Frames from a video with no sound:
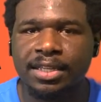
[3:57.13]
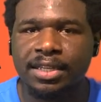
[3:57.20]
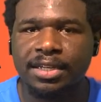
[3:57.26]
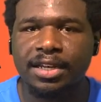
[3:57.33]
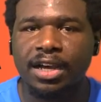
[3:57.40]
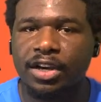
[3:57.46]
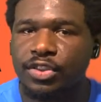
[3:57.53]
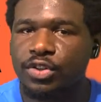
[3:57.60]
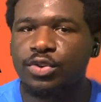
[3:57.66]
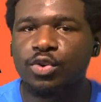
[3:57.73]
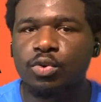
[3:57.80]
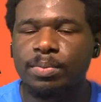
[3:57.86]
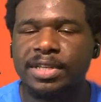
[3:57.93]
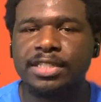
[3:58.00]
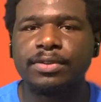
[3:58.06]
The other group
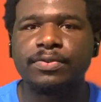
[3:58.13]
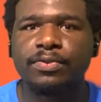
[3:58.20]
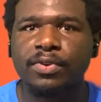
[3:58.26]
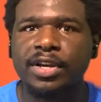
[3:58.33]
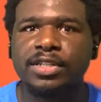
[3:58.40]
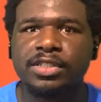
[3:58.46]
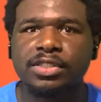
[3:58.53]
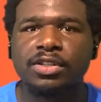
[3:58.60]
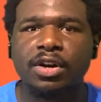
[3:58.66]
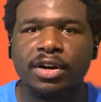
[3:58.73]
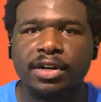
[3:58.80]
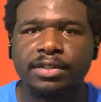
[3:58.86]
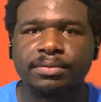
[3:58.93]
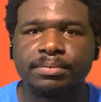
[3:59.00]
is a fresh start.